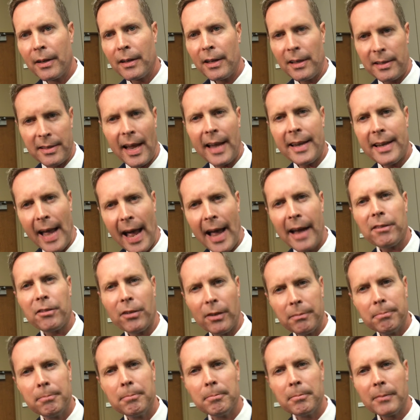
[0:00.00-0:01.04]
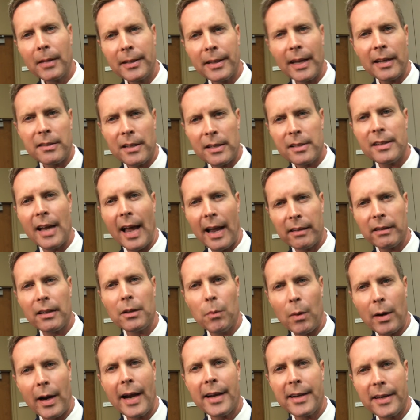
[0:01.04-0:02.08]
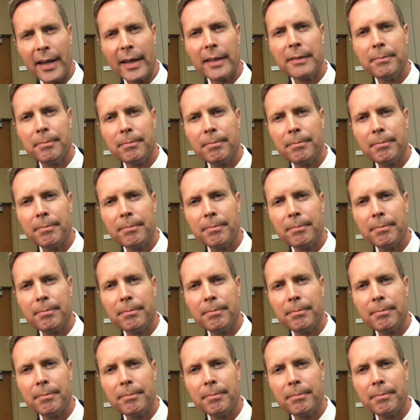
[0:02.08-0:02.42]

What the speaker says: You take action, and that's exactly what I did.